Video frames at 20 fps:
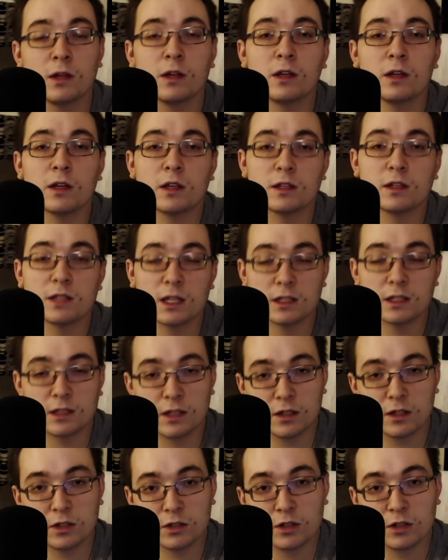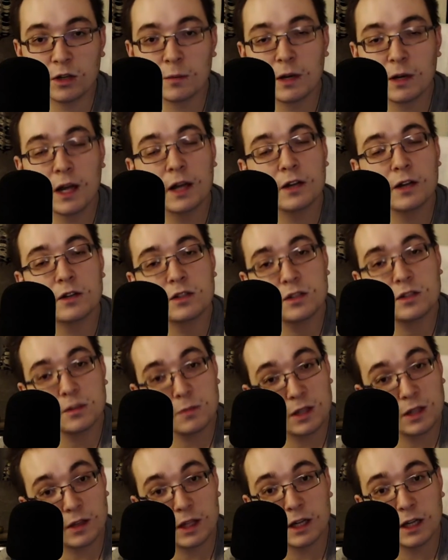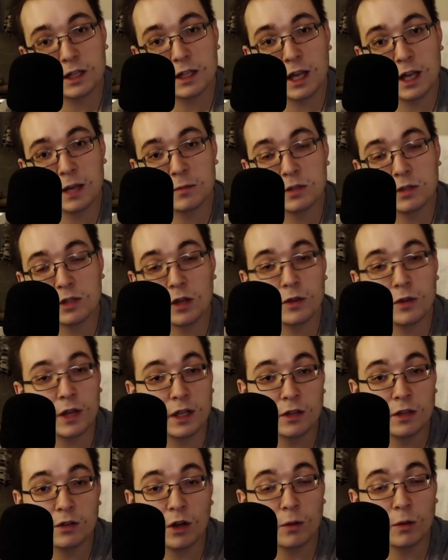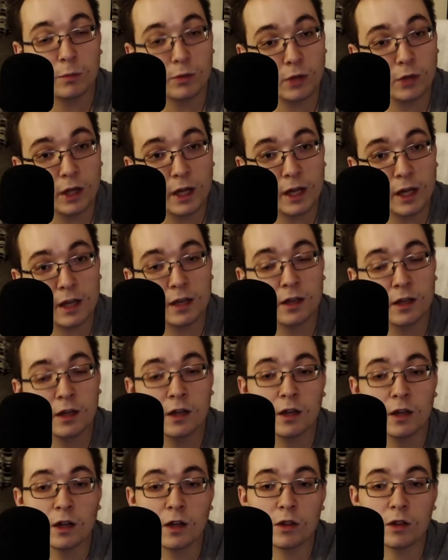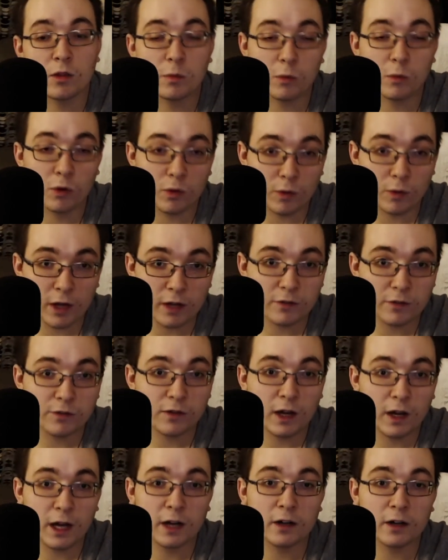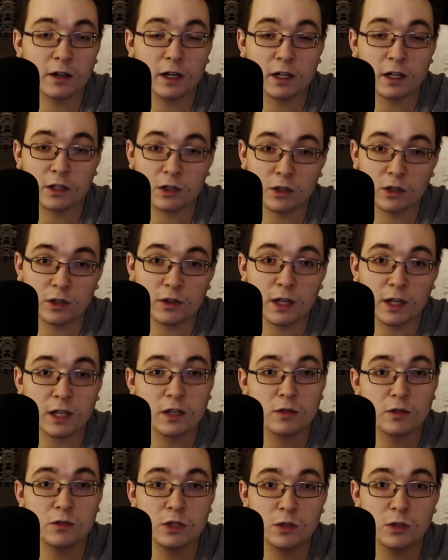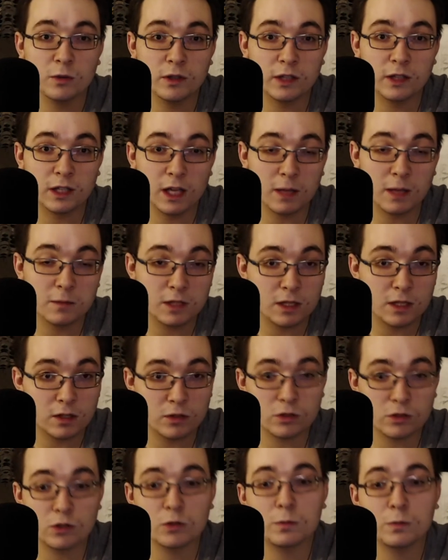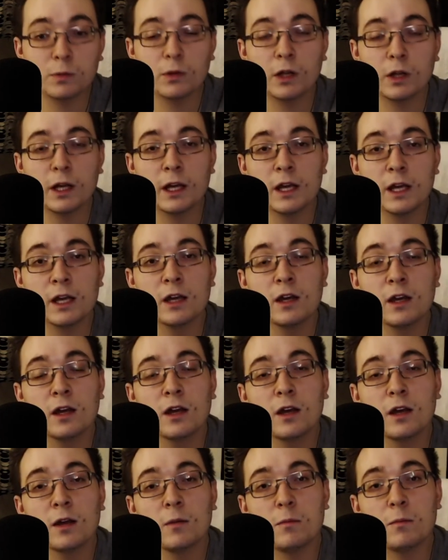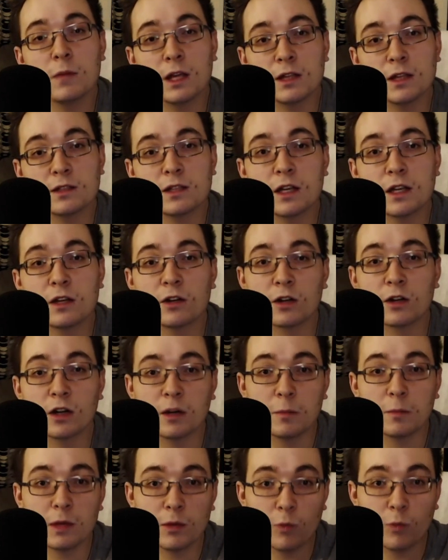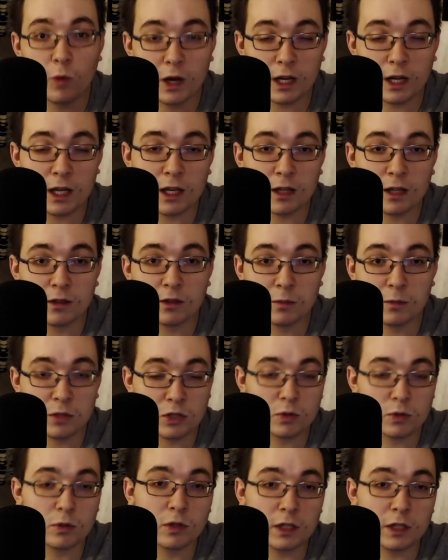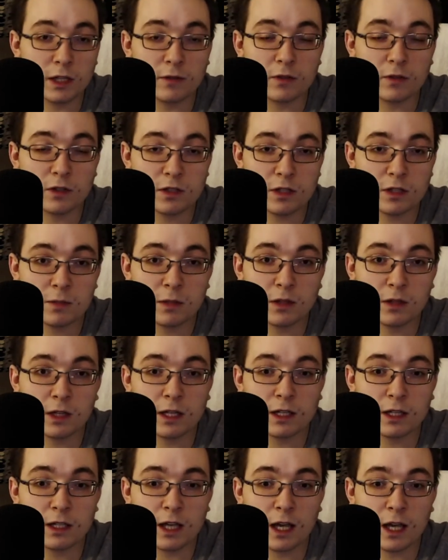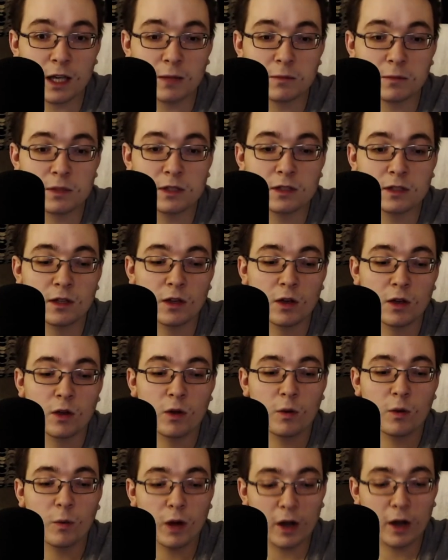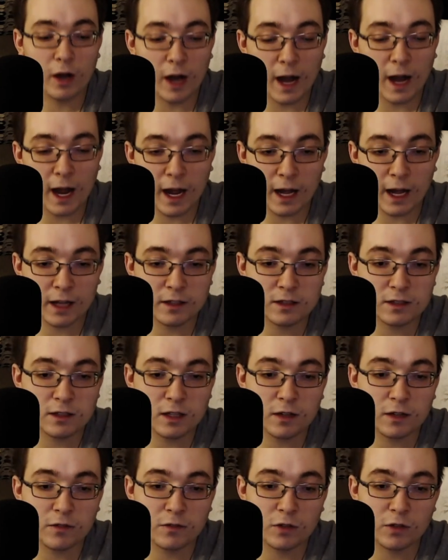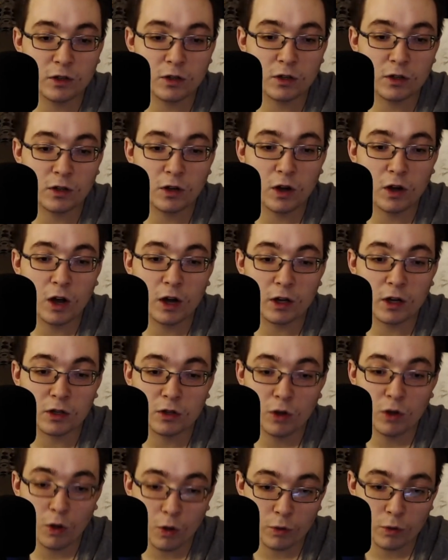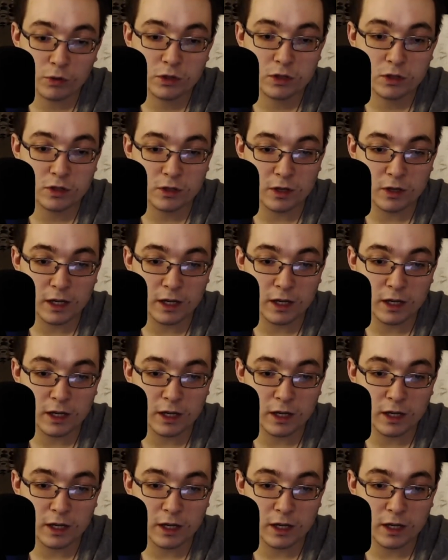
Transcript: because that's going to determine how your simulated games go that you don't play. The more red, fire, and good that you do in the games that you do play means that you're going to be winning the majority of your simulated games. Whereas if you're on a cold streak,